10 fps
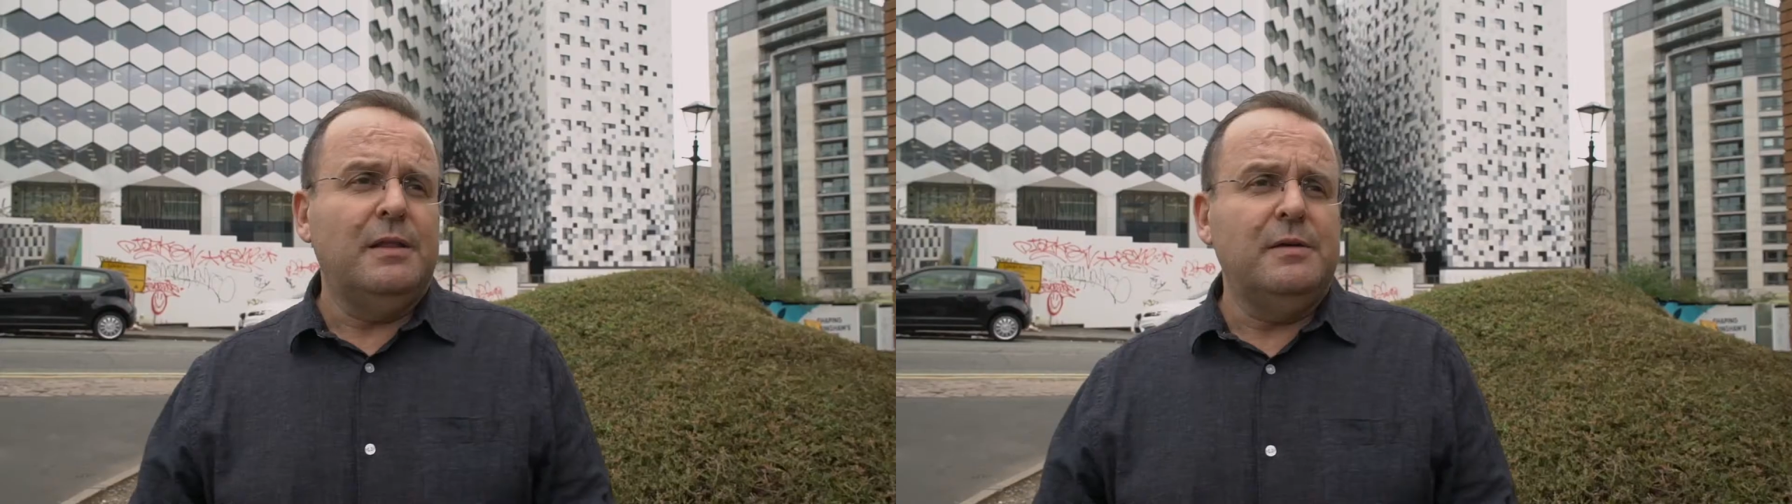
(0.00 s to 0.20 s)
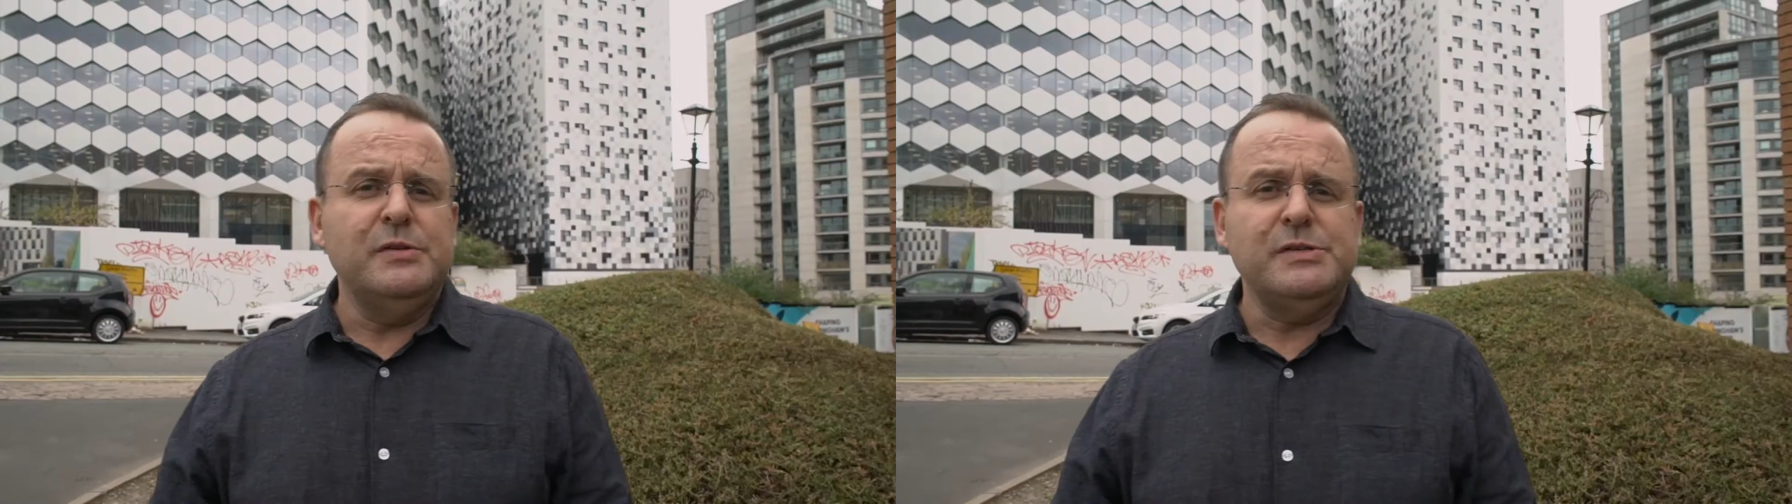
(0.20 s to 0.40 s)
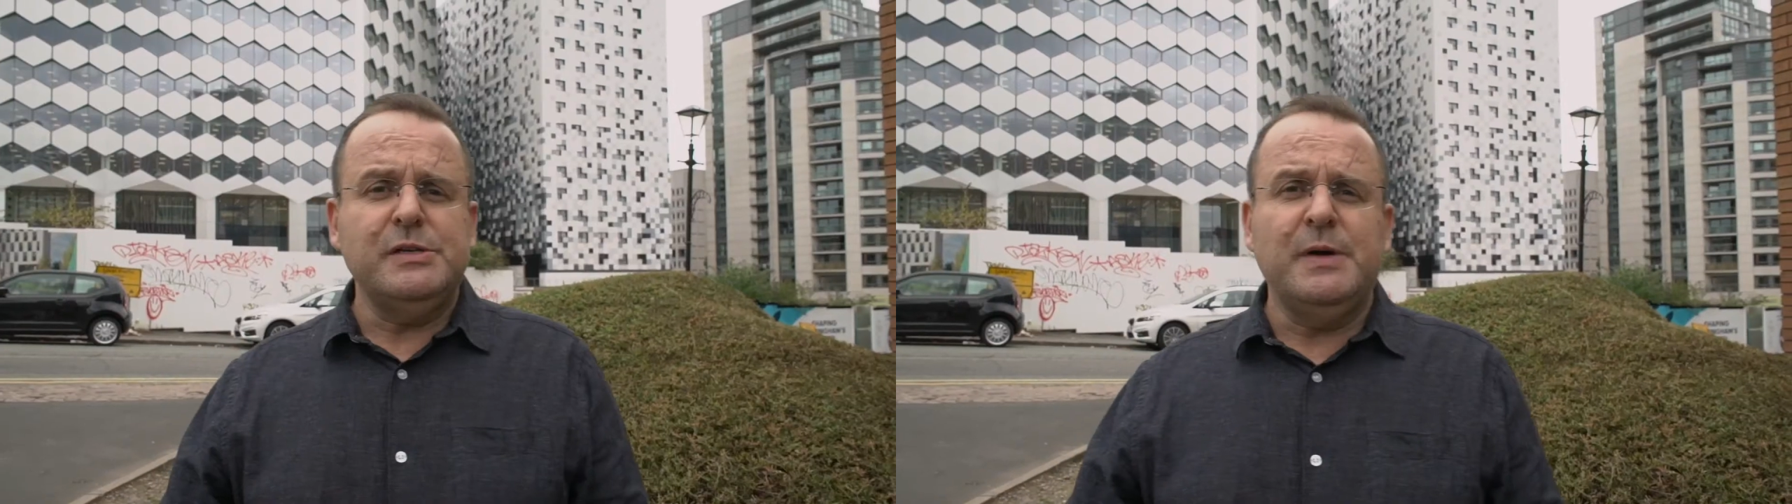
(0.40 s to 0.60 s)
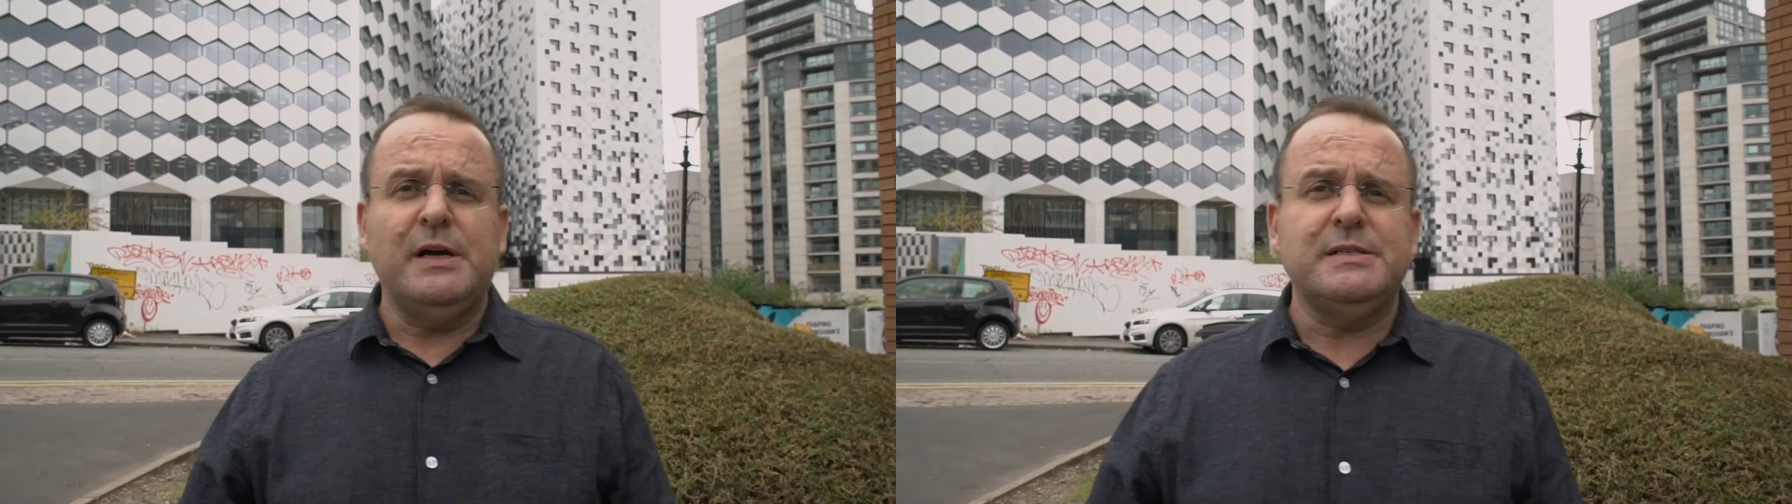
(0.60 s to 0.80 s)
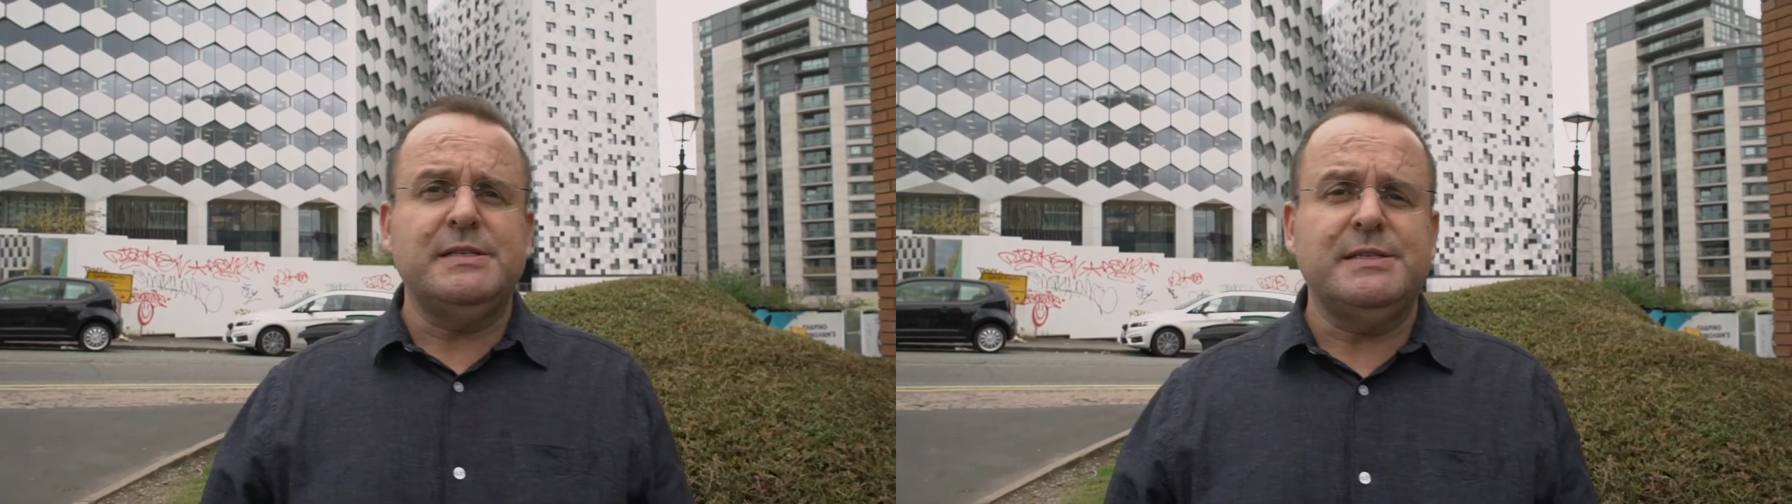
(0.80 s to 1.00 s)
The museum
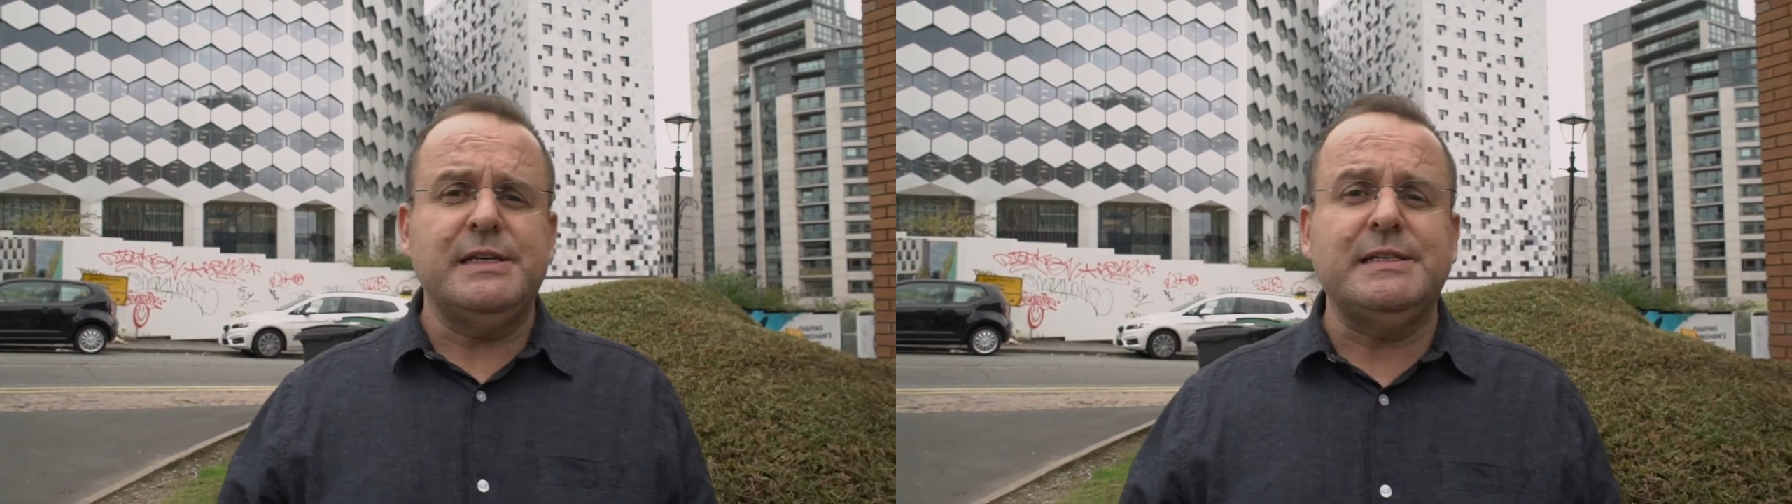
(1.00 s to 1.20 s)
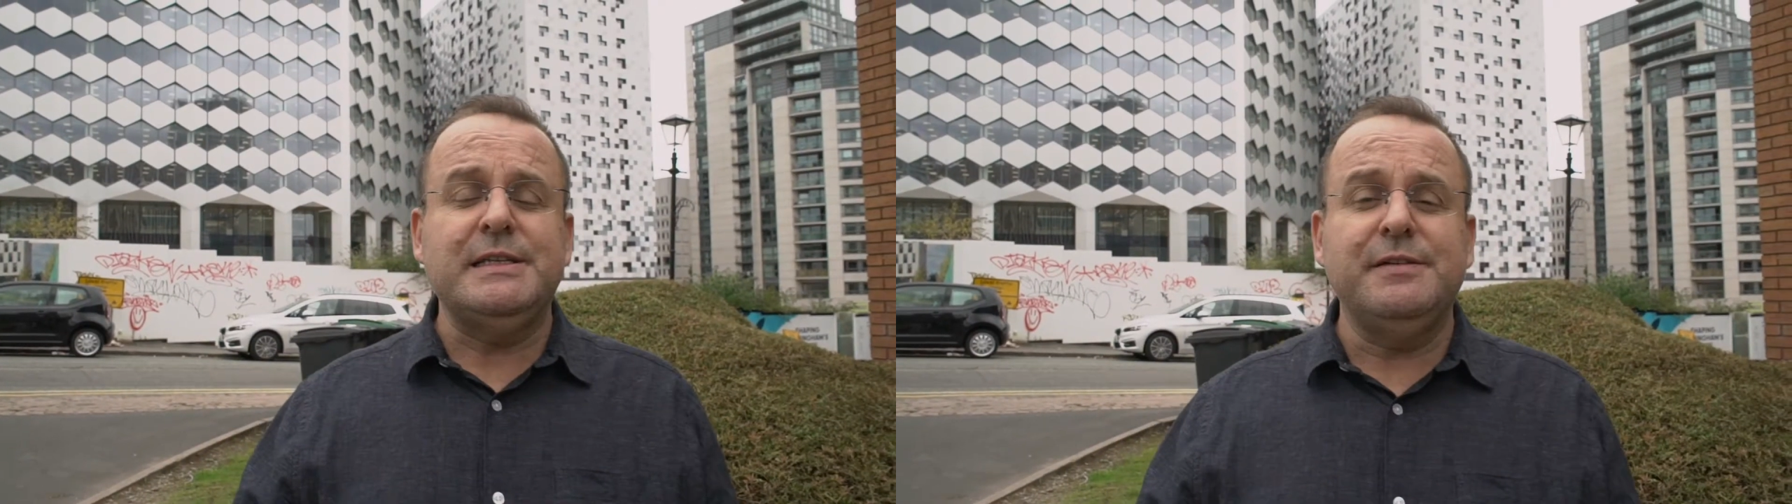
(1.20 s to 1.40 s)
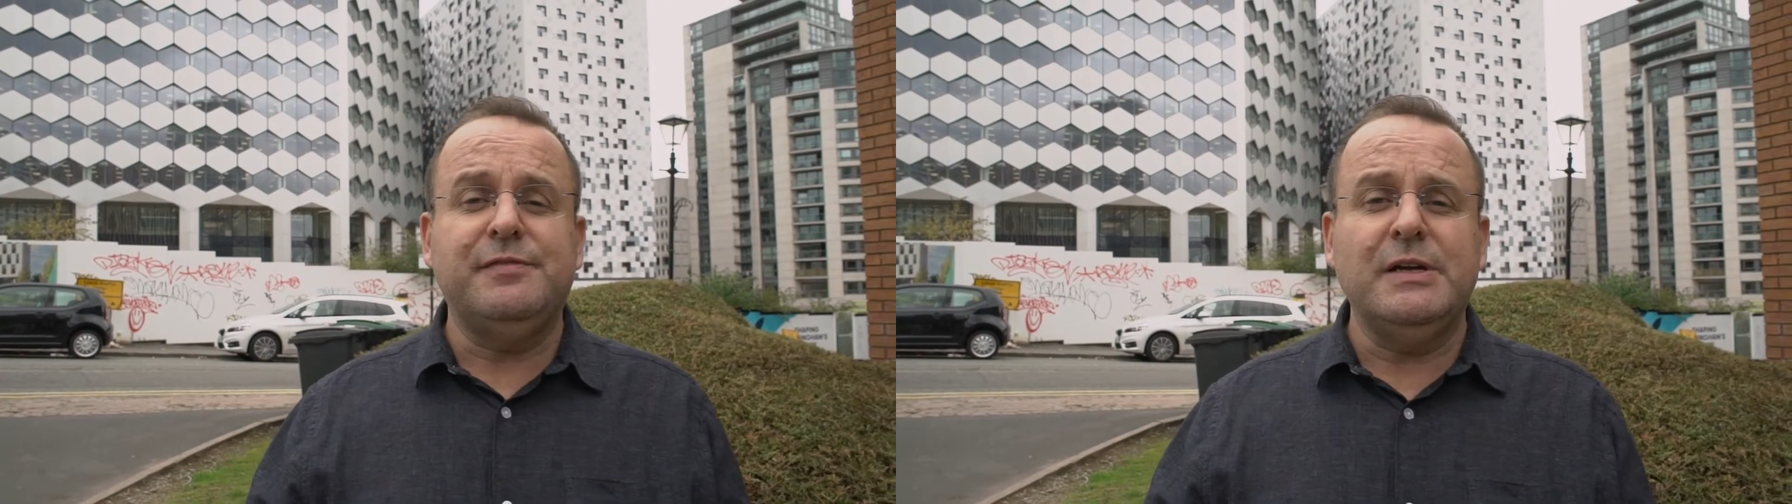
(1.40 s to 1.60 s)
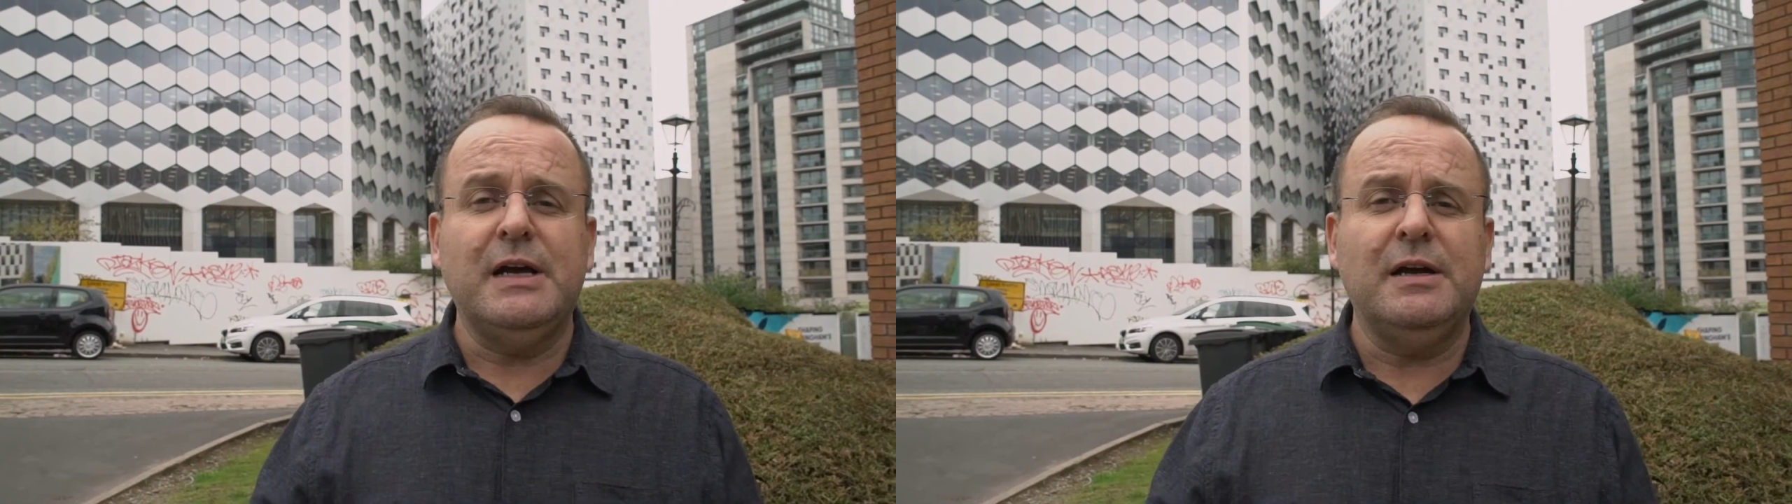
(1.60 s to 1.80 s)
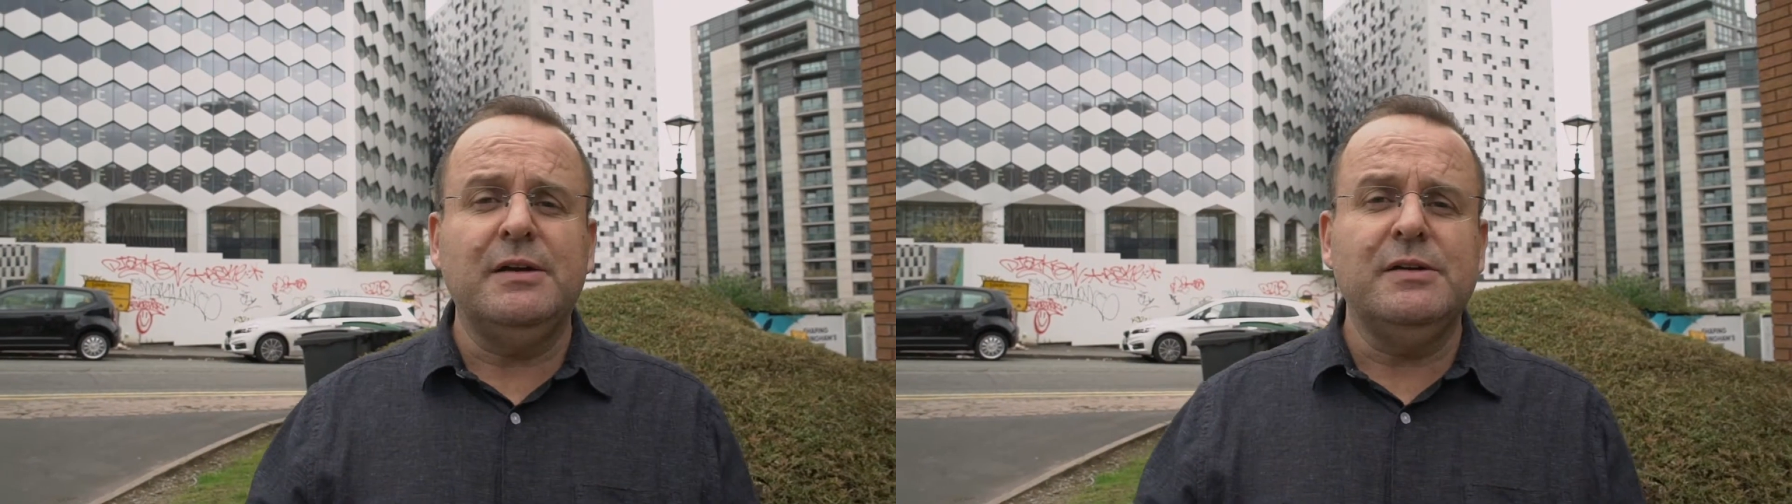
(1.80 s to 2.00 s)
has 6 different
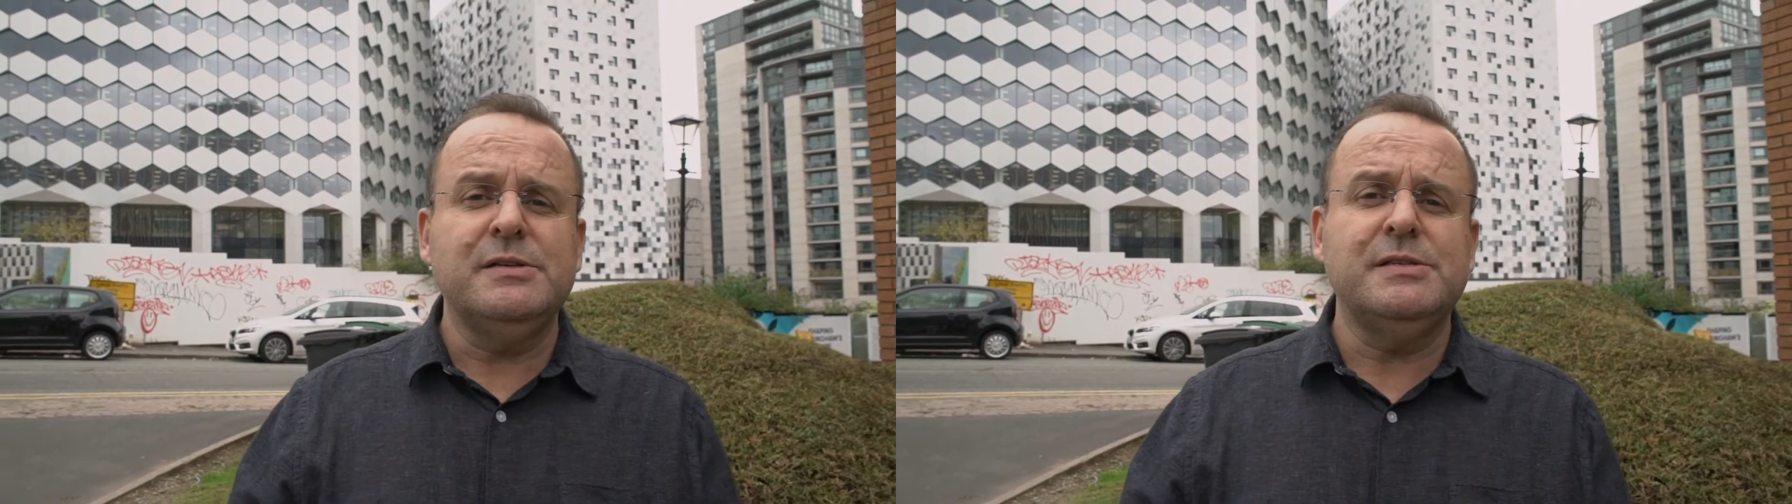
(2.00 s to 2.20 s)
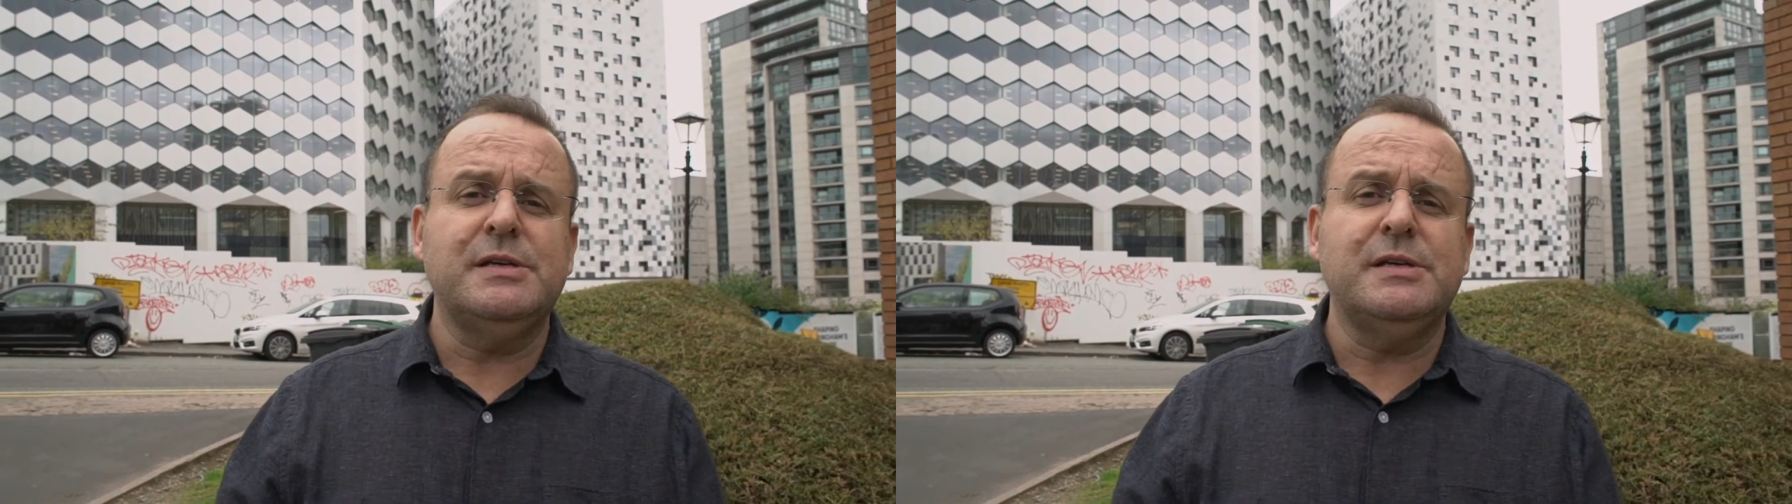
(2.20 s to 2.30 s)
hangars